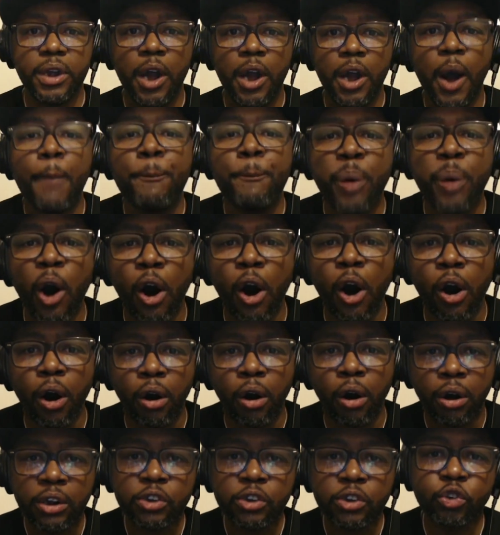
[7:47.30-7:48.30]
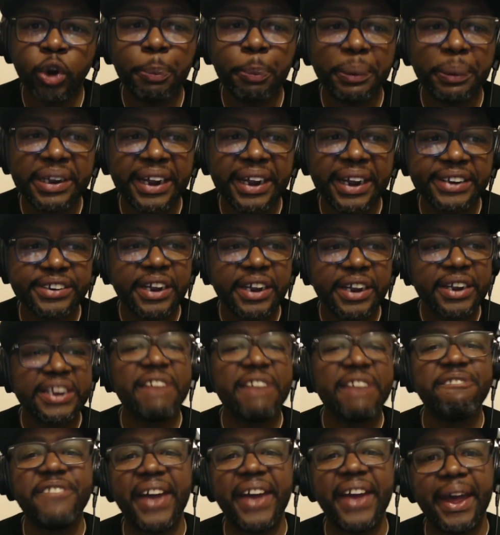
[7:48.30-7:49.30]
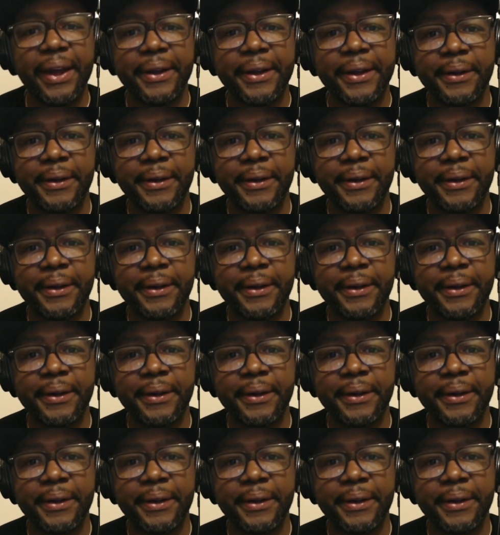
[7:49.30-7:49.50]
of Paul Triple H Levesque.